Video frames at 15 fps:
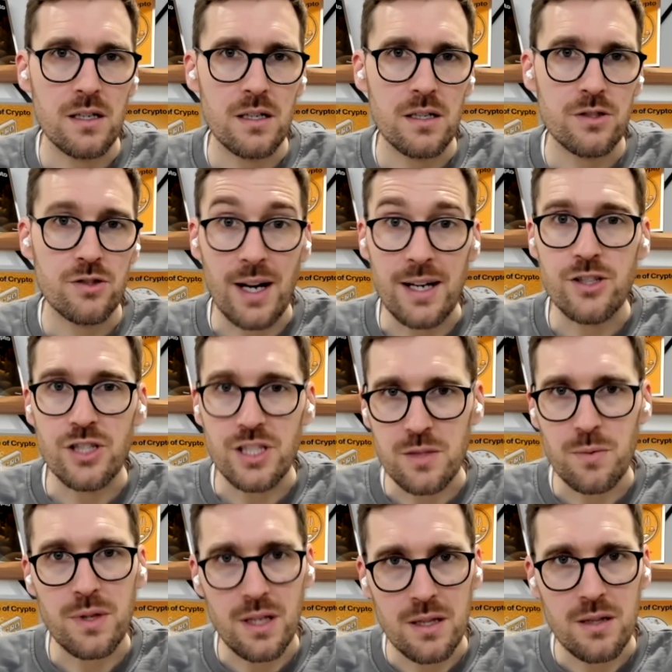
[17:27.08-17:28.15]
strategies
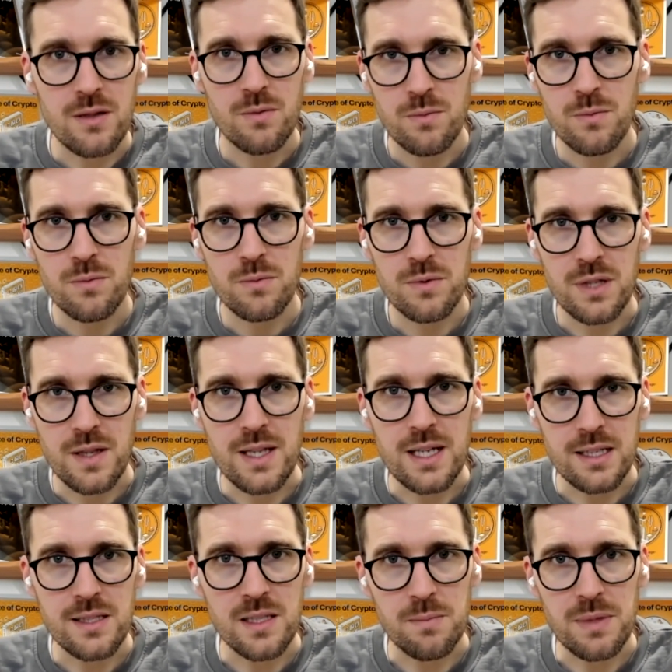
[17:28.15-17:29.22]
within the
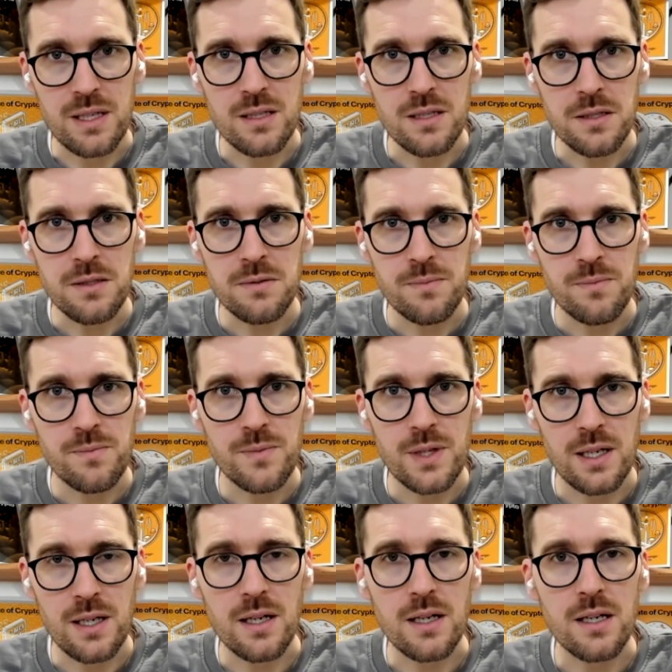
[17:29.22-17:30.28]
ETPs.
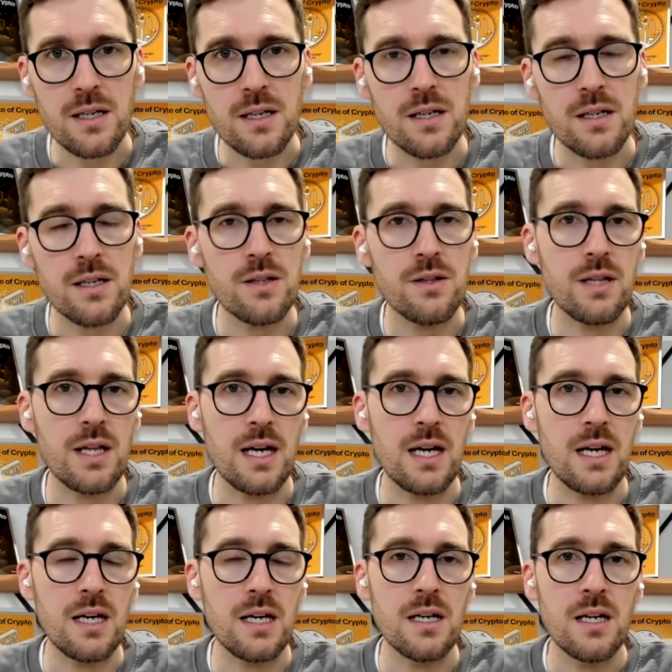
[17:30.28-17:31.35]

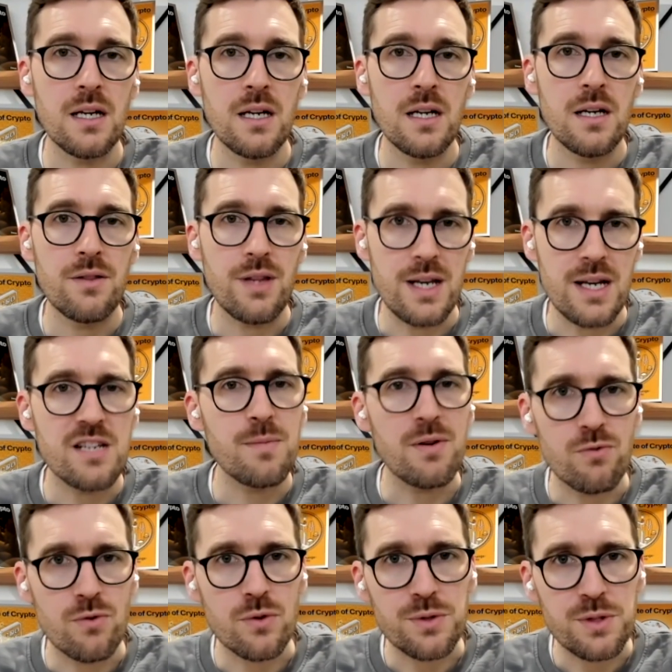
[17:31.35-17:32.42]
They need to be
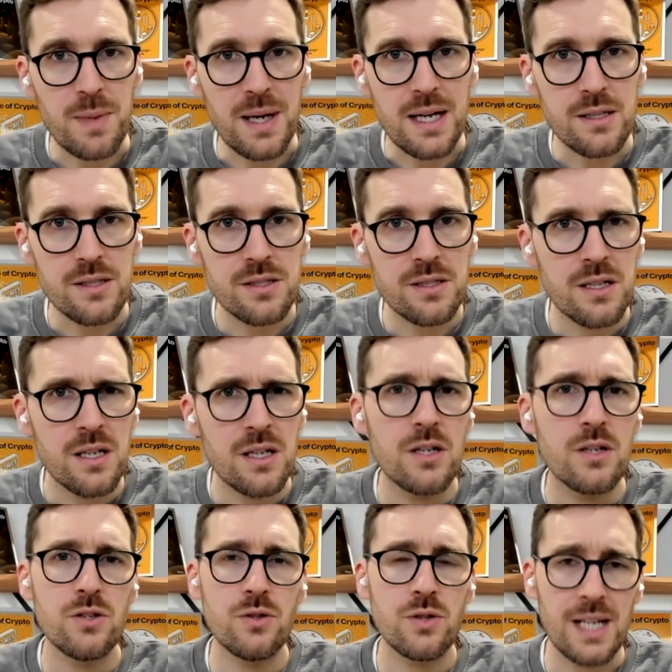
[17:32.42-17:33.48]
rules based.
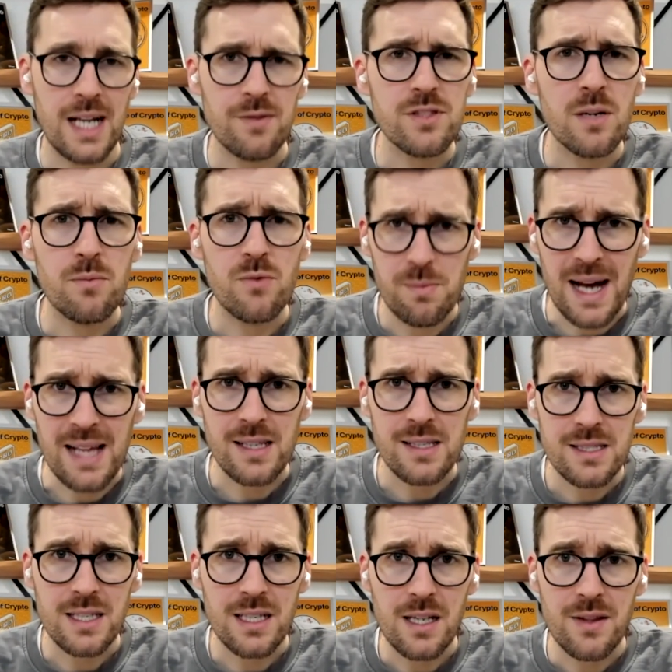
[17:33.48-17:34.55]
You can have some
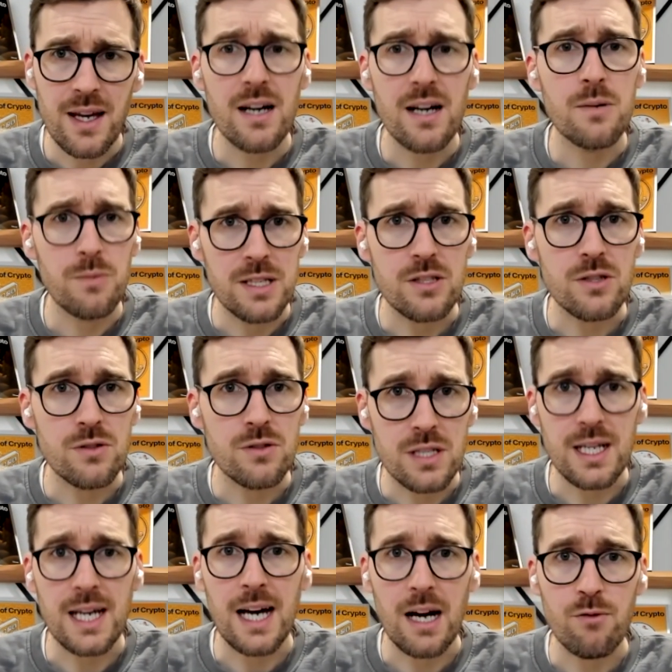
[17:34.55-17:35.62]
rebalancing in there, and we do
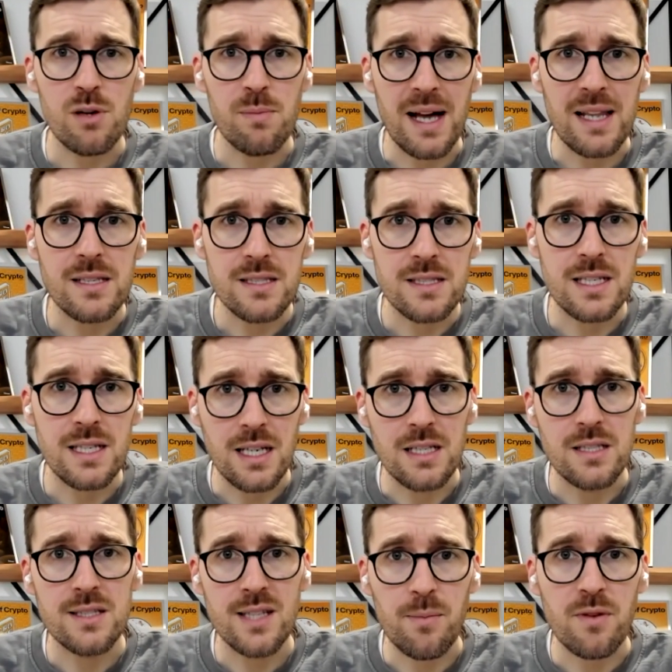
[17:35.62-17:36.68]
today have rebalancing in
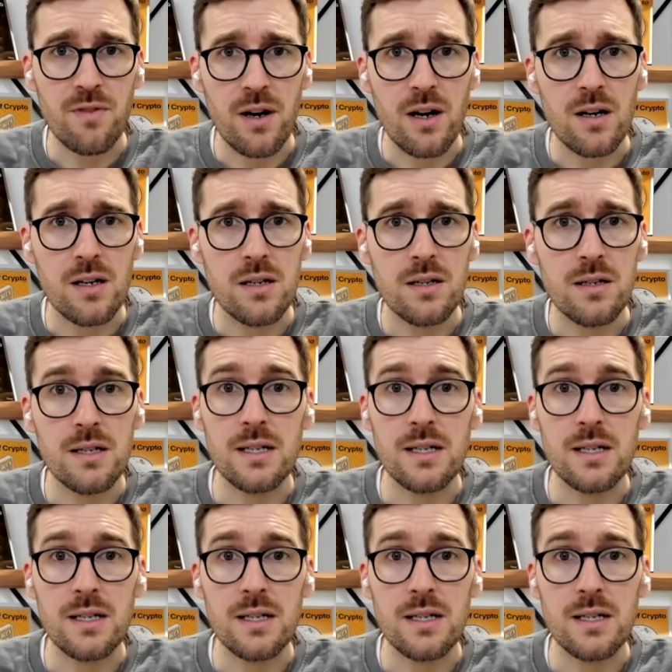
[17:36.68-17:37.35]
some of our